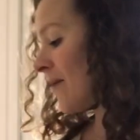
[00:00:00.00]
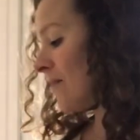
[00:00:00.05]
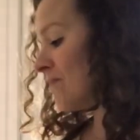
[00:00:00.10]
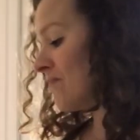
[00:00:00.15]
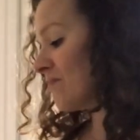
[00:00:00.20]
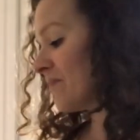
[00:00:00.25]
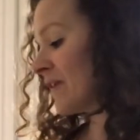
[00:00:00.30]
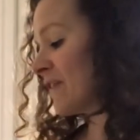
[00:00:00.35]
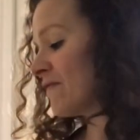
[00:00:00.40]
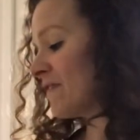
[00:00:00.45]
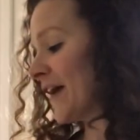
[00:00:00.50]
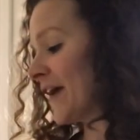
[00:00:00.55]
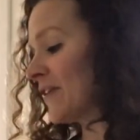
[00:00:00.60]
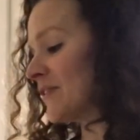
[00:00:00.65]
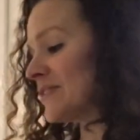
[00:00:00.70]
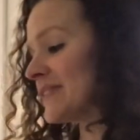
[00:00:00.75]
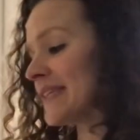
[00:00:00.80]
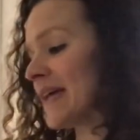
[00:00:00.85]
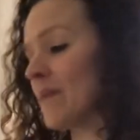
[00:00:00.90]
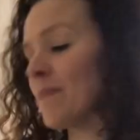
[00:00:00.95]
My final
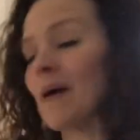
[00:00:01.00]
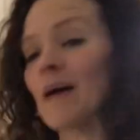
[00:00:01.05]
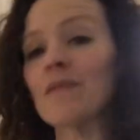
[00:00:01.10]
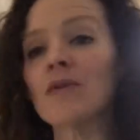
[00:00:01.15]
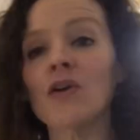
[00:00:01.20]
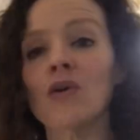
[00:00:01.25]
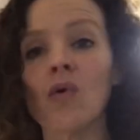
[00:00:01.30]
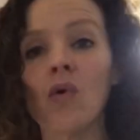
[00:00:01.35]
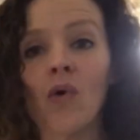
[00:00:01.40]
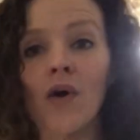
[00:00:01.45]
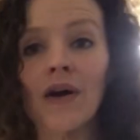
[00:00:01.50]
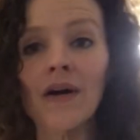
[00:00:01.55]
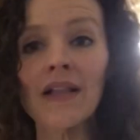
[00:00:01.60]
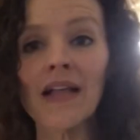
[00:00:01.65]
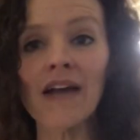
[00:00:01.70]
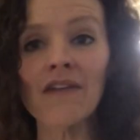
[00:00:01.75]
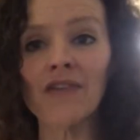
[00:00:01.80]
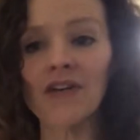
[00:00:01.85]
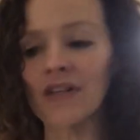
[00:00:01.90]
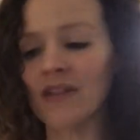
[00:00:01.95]
step, I'm going to oil
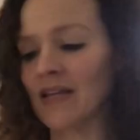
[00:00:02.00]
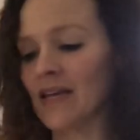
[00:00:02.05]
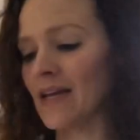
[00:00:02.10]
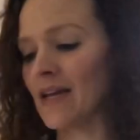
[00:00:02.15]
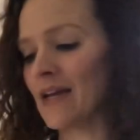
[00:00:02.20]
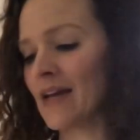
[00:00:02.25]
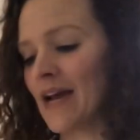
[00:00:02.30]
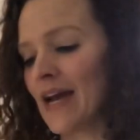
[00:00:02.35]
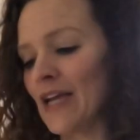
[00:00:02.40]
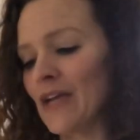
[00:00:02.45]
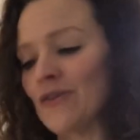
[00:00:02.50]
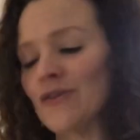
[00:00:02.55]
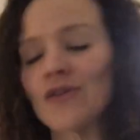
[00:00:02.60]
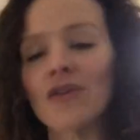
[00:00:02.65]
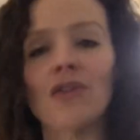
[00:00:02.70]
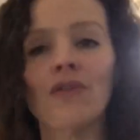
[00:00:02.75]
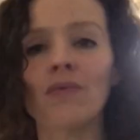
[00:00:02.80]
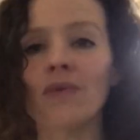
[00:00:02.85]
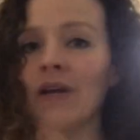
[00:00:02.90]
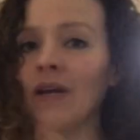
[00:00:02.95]
everything. I use a
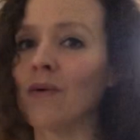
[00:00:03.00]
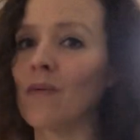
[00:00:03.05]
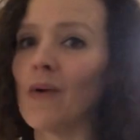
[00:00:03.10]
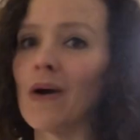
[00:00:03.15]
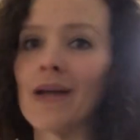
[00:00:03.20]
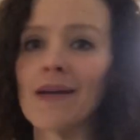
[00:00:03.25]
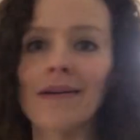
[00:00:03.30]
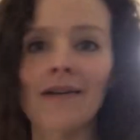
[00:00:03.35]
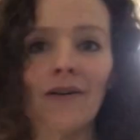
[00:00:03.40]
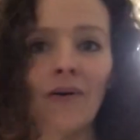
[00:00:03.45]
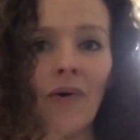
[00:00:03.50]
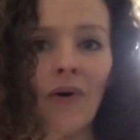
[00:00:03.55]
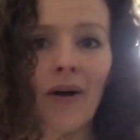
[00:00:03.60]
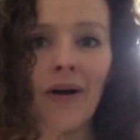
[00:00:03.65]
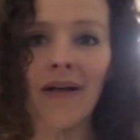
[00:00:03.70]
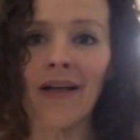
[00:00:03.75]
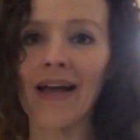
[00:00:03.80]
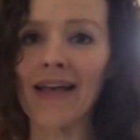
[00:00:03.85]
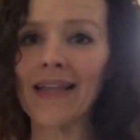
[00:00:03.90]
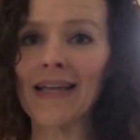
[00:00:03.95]
3-in-1
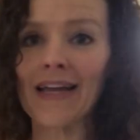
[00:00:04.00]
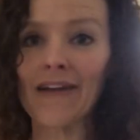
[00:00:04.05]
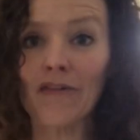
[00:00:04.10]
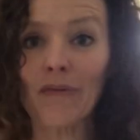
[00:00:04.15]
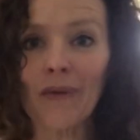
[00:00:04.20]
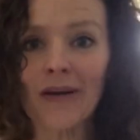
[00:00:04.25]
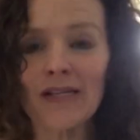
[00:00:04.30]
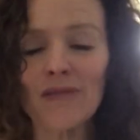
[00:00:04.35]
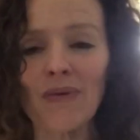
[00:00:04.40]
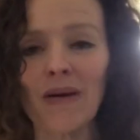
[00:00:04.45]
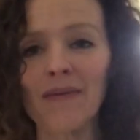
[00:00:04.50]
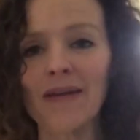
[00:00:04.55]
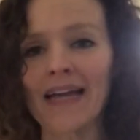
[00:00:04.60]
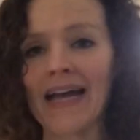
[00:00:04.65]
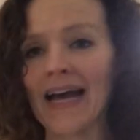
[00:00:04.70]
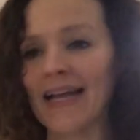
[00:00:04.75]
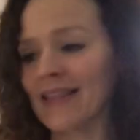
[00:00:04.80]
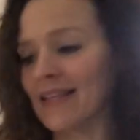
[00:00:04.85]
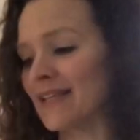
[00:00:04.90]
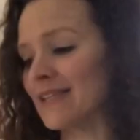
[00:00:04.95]
oil. I think everybody's probably
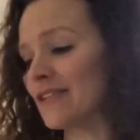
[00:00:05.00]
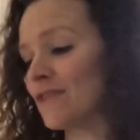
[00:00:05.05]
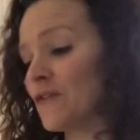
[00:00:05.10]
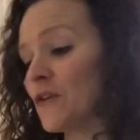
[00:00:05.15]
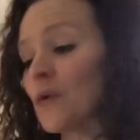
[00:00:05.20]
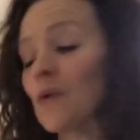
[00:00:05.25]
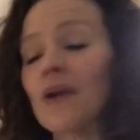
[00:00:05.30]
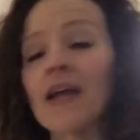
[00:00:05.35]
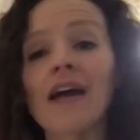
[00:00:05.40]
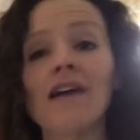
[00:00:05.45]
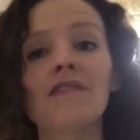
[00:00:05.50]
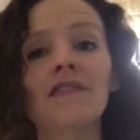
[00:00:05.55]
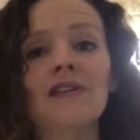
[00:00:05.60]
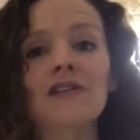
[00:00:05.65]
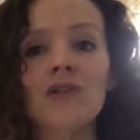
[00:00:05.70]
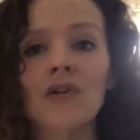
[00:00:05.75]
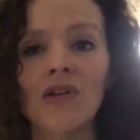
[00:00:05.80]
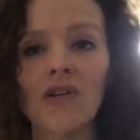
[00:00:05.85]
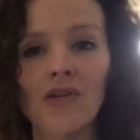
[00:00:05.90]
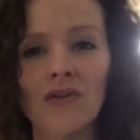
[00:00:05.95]
got this. If you don't have this,
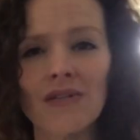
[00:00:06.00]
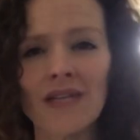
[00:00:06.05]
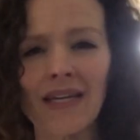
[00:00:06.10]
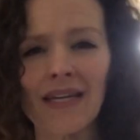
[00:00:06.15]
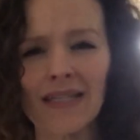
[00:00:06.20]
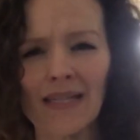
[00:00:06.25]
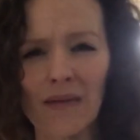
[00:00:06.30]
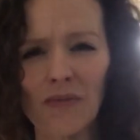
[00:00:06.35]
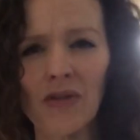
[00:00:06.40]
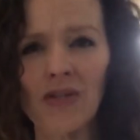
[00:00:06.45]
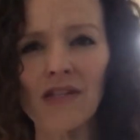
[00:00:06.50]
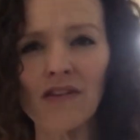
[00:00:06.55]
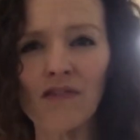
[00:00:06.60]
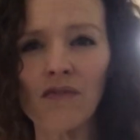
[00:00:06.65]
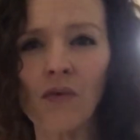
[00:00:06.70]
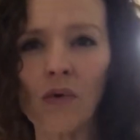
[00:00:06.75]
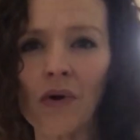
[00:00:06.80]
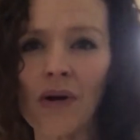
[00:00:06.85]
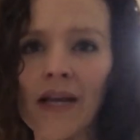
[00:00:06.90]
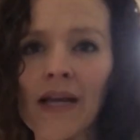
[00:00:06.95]
you can use like a
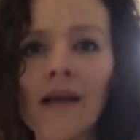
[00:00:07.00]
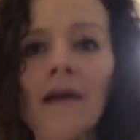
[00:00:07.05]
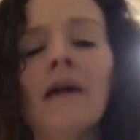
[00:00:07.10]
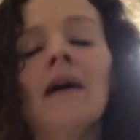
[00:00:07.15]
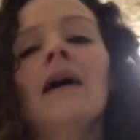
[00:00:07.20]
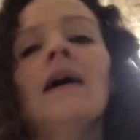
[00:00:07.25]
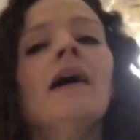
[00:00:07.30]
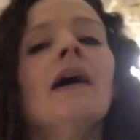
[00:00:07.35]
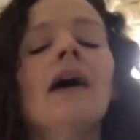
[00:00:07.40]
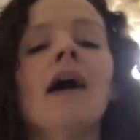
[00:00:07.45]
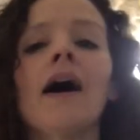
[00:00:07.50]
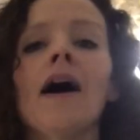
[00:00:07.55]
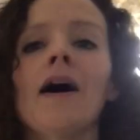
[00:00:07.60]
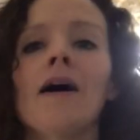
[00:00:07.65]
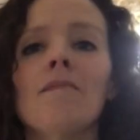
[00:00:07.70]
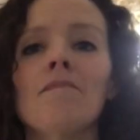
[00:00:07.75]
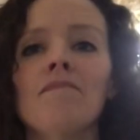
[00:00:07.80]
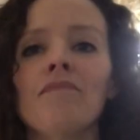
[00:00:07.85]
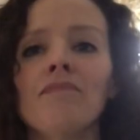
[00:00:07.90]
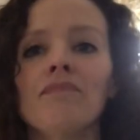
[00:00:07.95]
WD-40.
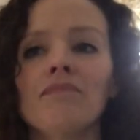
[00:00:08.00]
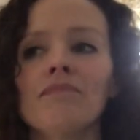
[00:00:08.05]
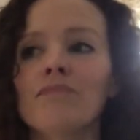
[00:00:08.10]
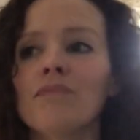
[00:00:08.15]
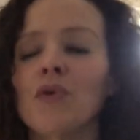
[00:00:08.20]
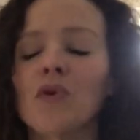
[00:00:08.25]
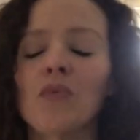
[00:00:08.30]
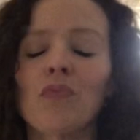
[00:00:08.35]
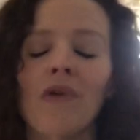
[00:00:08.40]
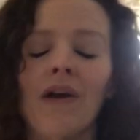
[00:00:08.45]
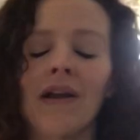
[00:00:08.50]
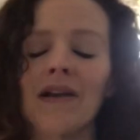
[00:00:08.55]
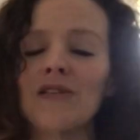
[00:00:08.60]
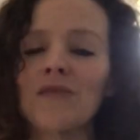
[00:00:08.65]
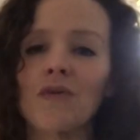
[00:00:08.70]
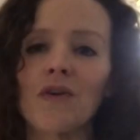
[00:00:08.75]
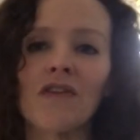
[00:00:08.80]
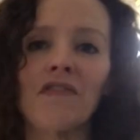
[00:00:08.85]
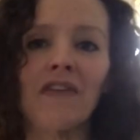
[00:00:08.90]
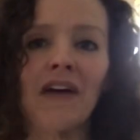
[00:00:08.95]
Both products
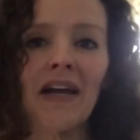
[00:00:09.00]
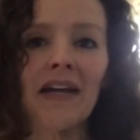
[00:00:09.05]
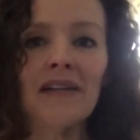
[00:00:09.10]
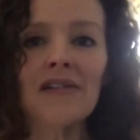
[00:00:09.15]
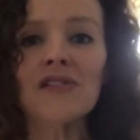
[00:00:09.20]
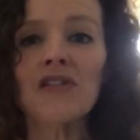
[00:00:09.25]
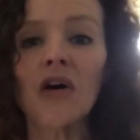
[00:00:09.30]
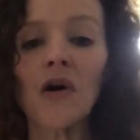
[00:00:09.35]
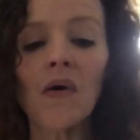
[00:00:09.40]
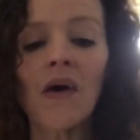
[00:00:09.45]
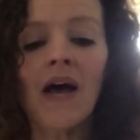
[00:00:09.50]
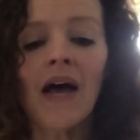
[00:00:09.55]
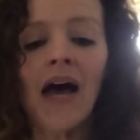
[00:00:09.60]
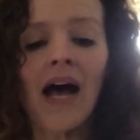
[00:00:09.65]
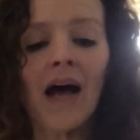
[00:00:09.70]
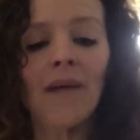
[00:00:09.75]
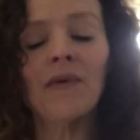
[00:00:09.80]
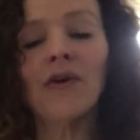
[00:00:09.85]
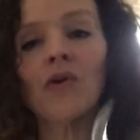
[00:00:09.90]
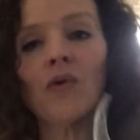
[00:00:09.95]
work fine. So
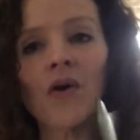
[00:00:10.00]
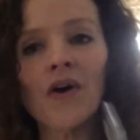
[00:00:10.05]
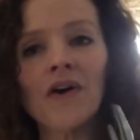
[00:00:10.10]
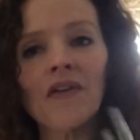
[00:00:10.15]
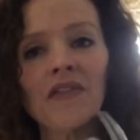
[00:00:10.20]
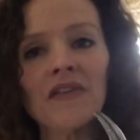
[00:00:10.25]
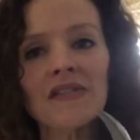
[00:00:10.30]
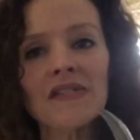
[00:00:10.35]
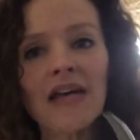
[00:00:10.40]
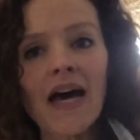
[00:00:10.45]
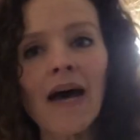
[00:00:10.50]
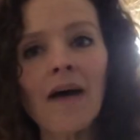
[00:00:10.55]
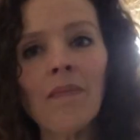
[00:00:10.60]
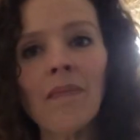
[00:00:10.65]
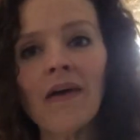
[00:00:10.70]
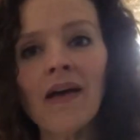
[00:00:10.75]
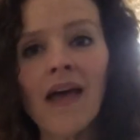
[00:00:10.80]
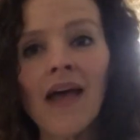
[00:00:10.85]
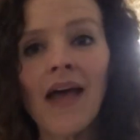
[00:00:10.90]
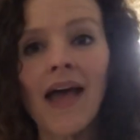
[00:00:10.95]
I'm going to oil this up,
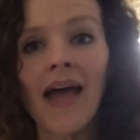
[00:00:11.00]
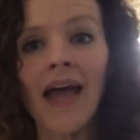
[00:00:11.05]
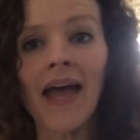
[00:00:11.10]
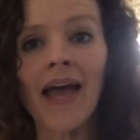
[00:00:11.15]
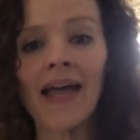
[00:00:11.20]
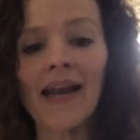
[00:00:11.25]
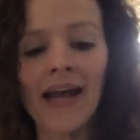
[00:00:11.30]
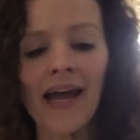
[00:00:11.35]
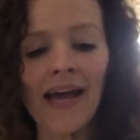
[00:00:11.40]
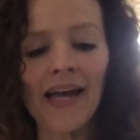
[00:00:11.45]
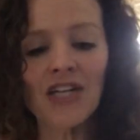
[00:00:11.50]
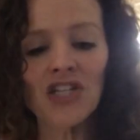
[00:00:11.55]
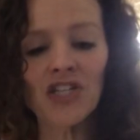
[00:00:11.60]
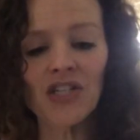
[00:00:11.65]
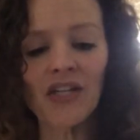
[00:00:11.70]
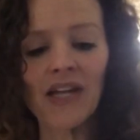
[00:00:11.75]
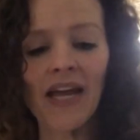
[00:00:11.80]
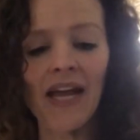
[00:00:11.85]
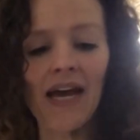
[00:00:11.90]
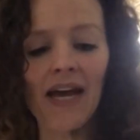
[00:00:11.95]
and I should
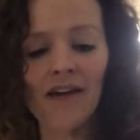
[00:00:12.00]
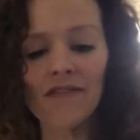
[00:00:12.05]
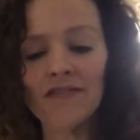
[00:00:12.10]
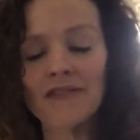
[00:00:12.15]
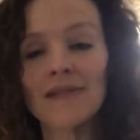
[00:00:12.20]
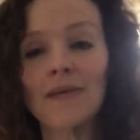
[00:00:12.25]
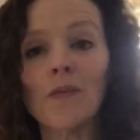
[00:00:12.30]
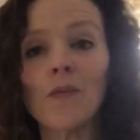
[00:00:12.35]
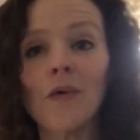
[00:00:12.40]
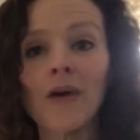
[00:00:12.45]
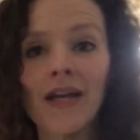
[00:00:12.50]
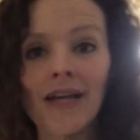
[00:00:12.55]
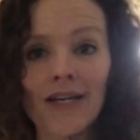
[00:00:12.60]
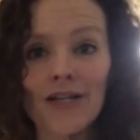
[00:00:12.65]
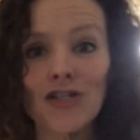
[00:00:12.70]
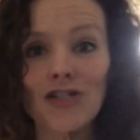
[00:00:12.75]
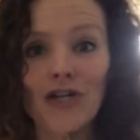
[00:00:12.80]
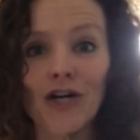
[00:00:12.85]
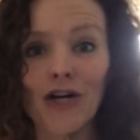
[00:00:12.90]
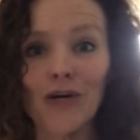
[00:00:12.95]
have some wicked
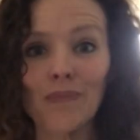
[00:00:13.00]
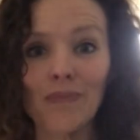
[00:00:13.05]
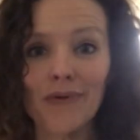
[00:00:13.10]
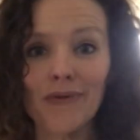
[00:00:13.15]
sharp